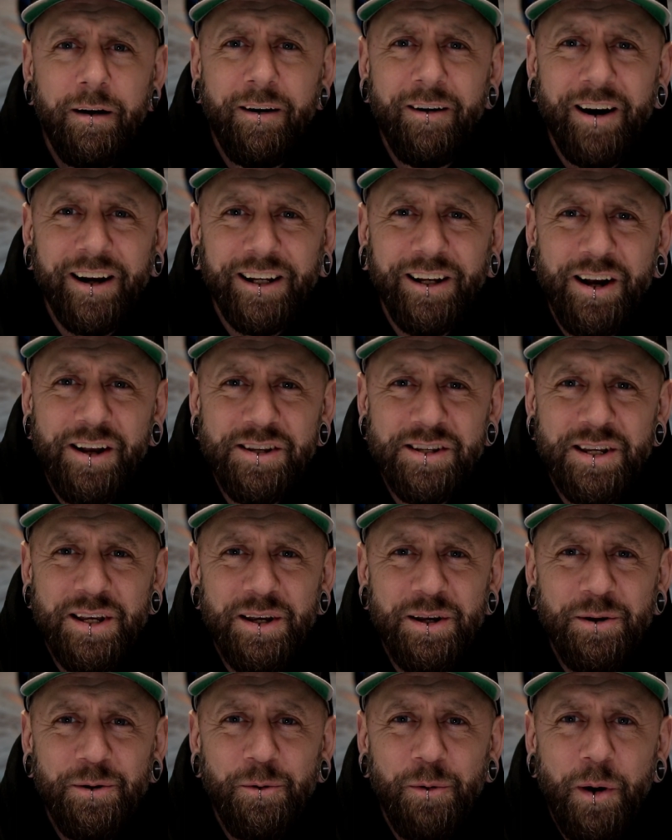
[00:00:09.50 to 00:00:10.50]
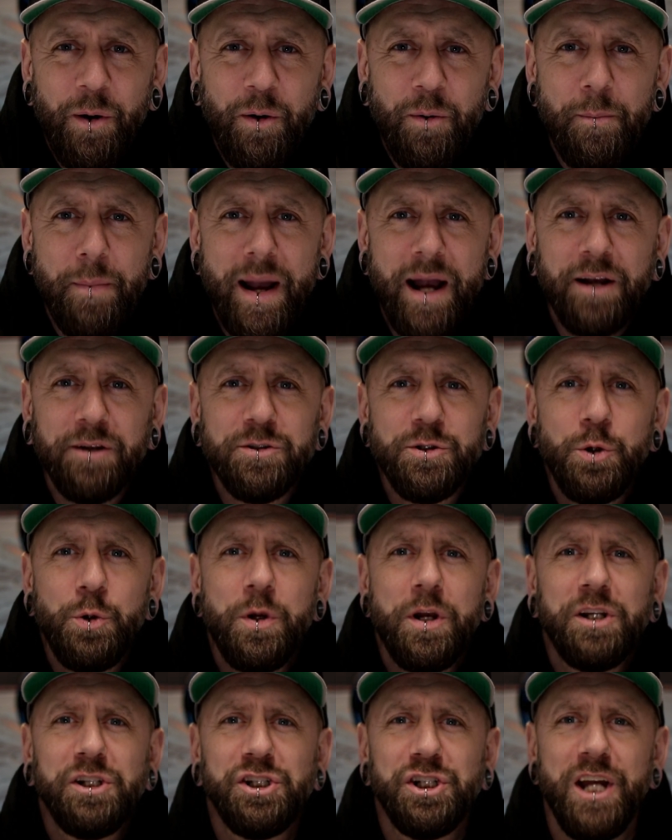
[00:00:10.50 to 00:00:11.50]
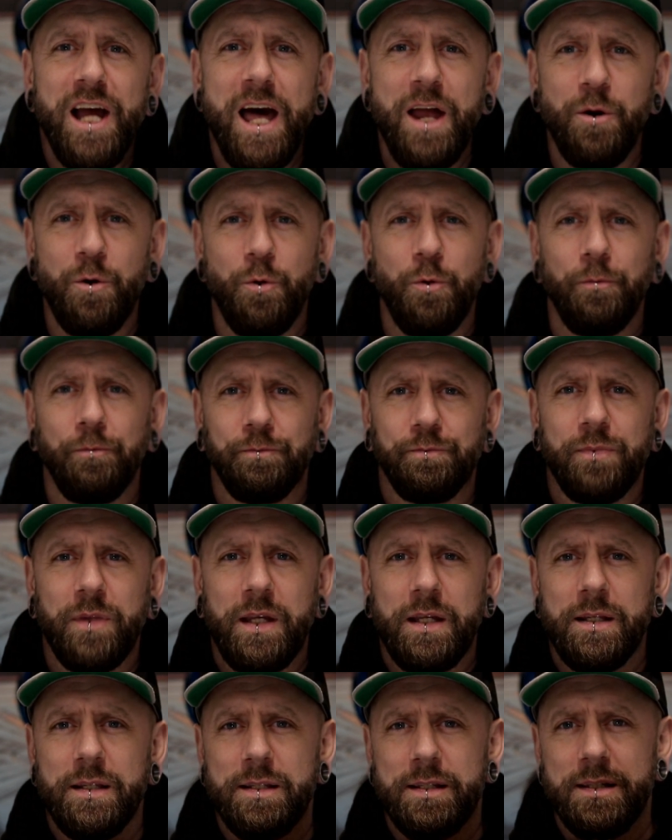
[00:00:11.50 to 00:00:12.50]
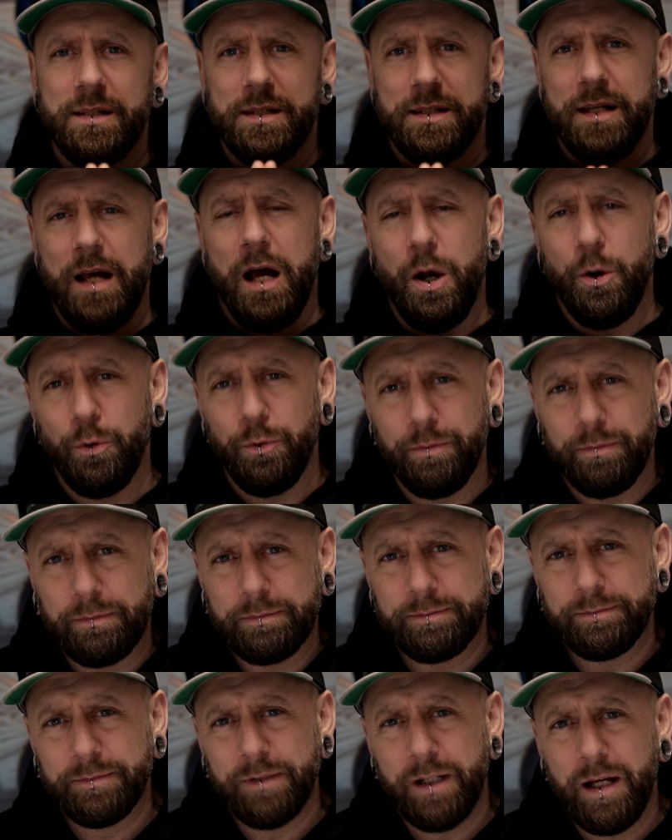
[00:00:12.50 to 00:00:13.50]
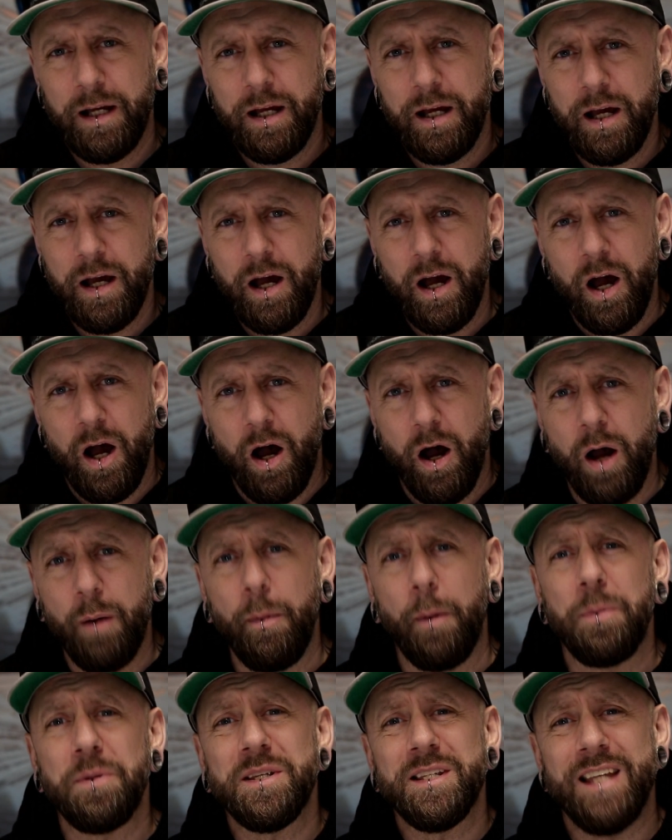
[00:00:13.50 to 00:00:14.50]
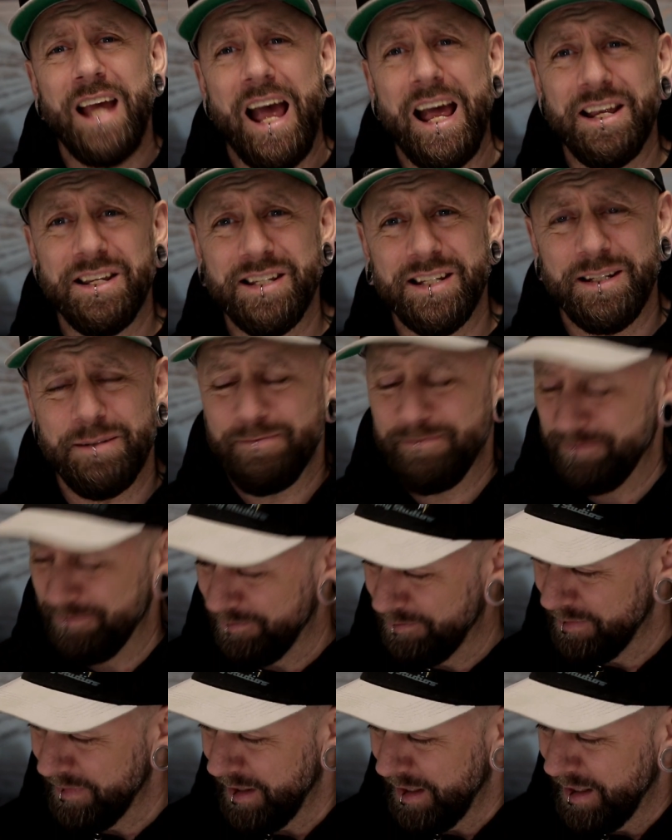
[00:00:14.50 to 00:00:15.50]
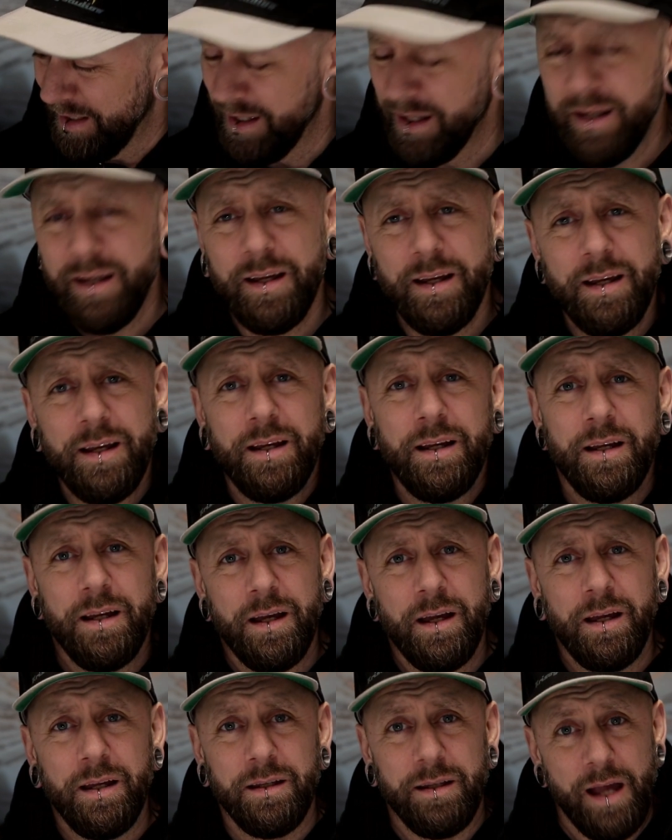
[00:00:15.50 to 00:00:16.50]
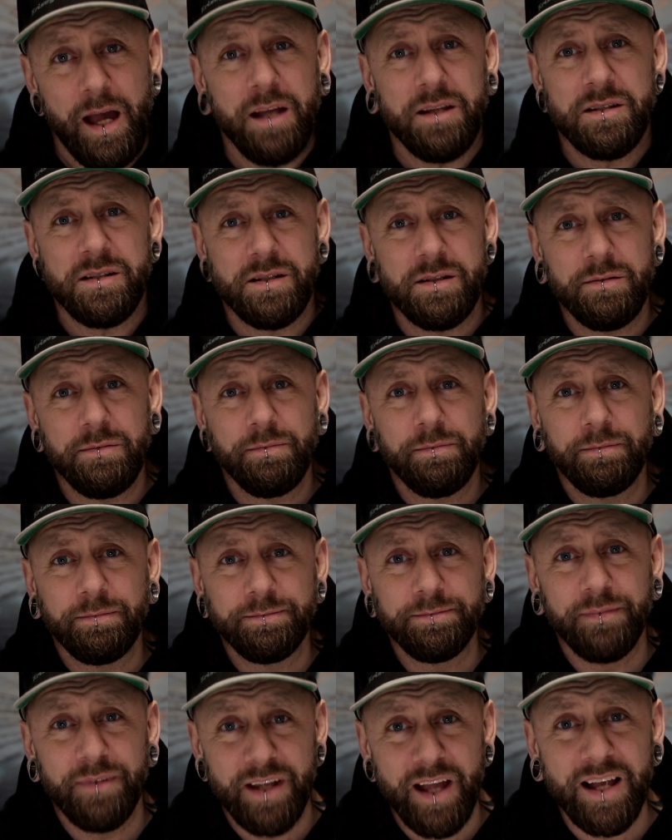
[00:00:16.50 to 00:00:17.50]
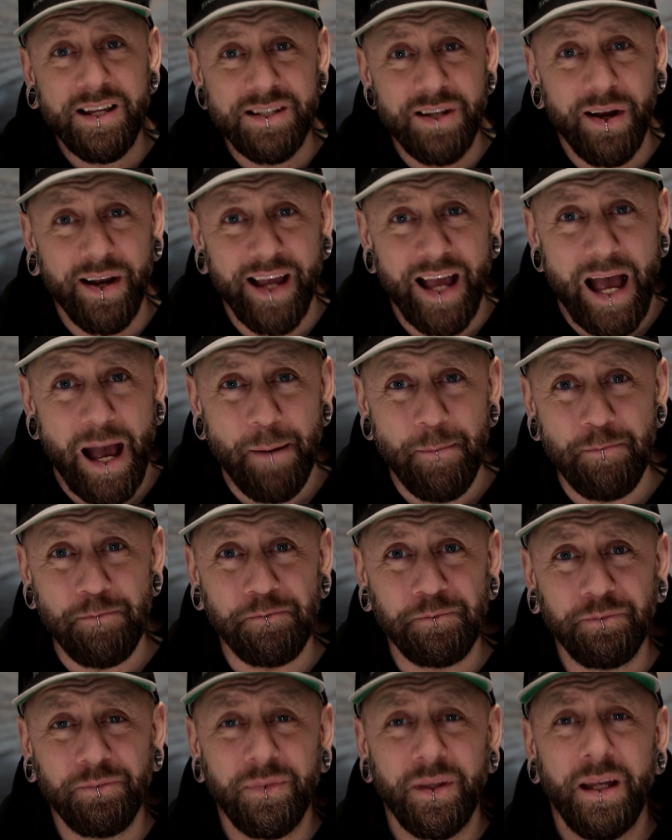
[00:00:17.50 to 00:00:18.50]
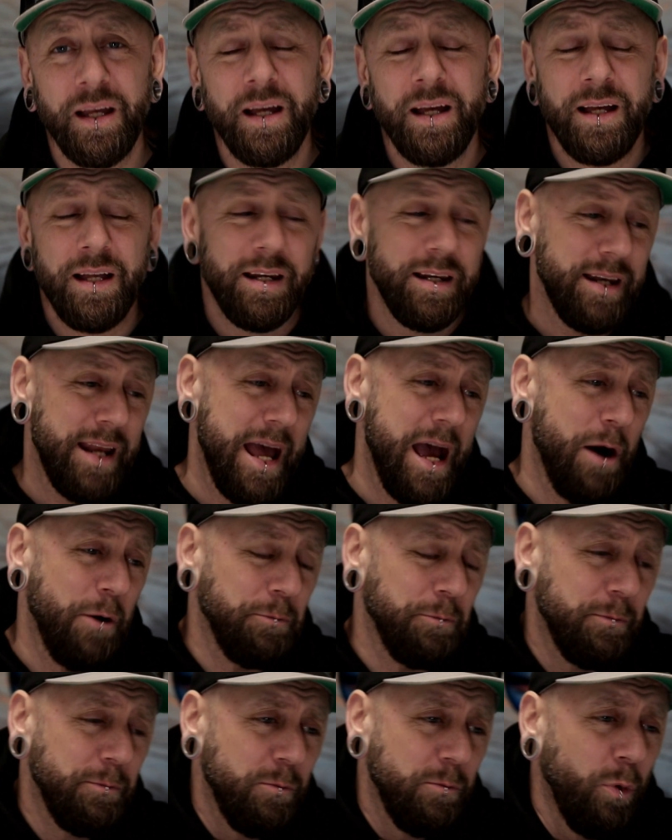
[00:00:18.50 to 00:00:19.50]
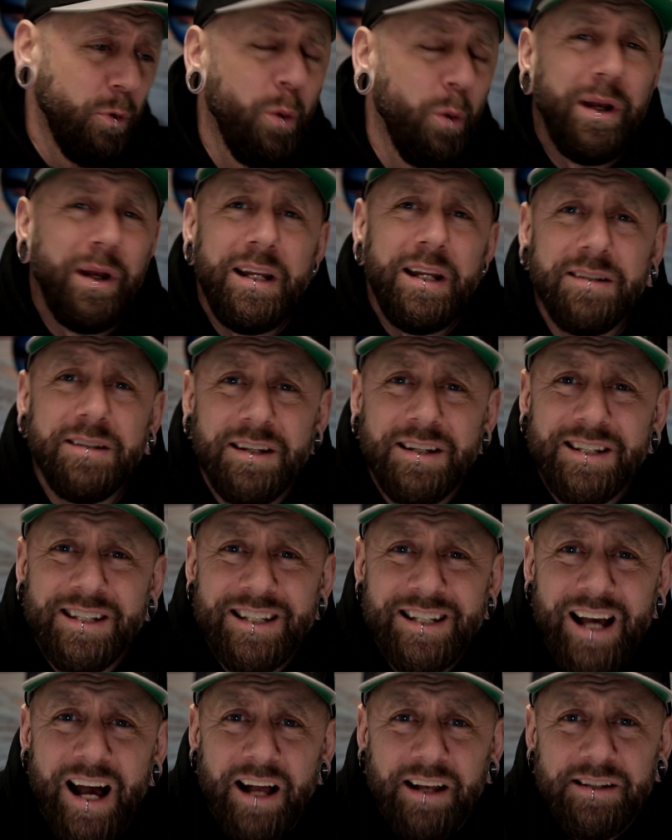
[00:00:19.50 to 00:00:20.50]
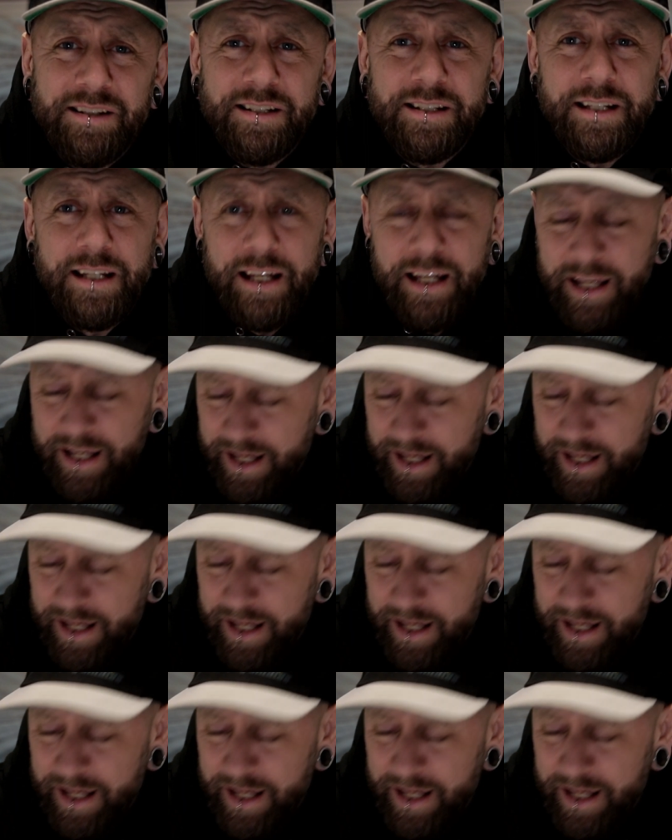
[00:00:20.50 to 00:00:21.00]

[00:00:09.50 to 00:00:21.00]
Alright guys, welcome back to the channel. So, I'm obsessed. Yes I am. Now, what we need to discuss